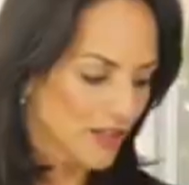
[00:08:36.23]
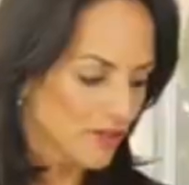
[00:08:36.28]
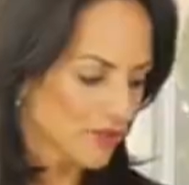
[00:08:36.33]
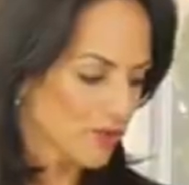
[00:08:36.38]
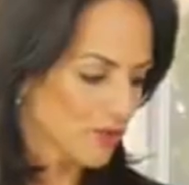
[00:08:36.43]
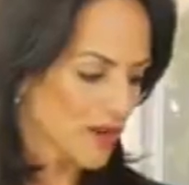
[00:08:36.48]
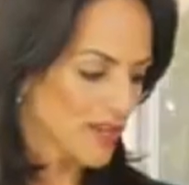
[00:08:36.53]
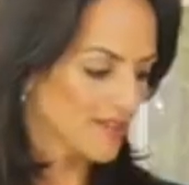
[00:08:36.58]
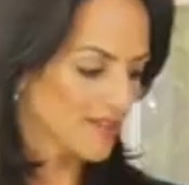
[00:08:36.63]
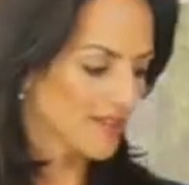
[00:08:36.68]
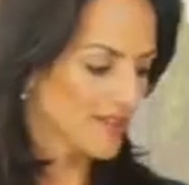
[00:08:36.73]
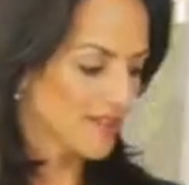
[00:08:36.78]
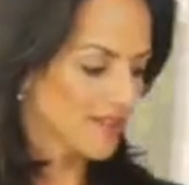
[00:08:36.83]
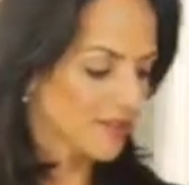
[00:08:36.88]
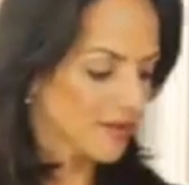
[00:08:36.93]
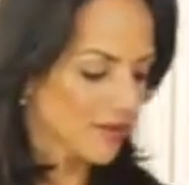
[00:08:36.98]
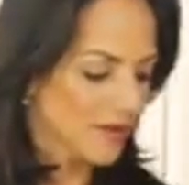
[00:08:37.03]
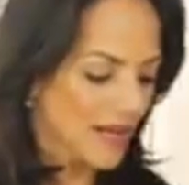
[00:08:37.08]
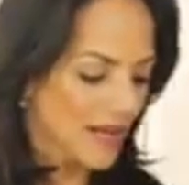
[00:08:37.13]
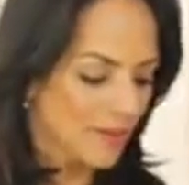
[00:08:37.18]
can dress
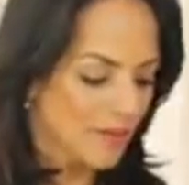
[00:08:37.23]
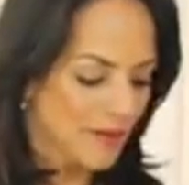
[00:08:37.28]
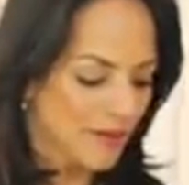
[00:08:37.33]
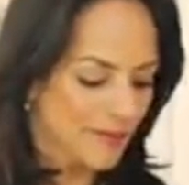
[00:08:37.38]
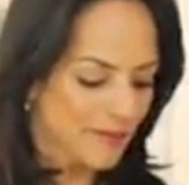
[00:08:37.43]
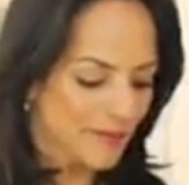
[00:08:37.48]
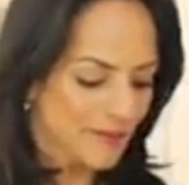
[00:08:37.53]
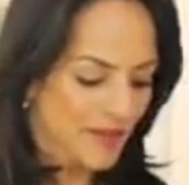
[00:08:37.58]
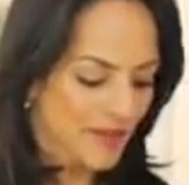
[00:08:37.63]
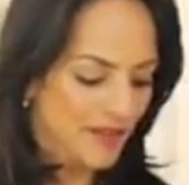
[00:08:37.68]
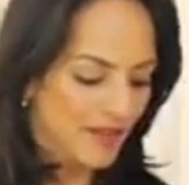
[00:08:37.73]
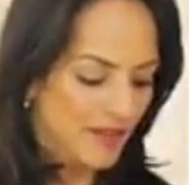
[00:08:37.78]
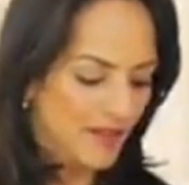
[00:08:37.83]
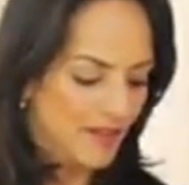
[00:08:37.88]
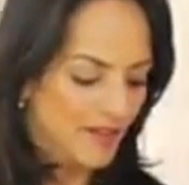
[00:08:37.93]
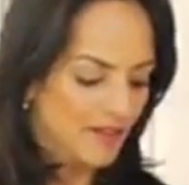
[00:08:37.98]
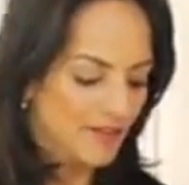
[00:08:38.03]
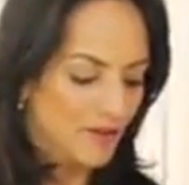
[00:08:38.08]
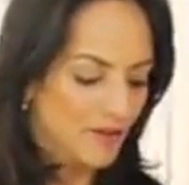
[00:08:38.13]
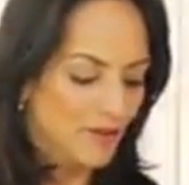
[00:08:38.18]
this crepe.
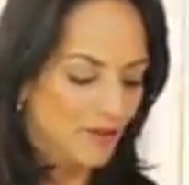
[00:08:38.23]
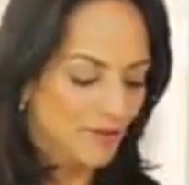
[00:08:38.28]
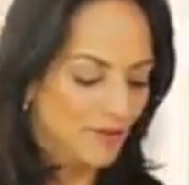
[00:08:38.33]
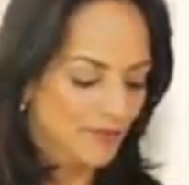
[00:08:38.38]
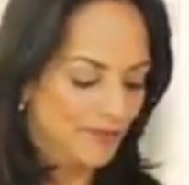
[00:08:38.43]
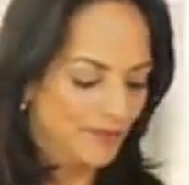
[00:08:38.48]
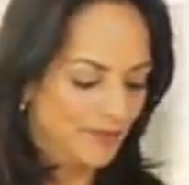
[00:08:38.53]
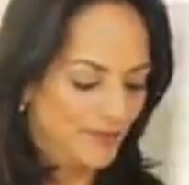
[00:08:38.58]
So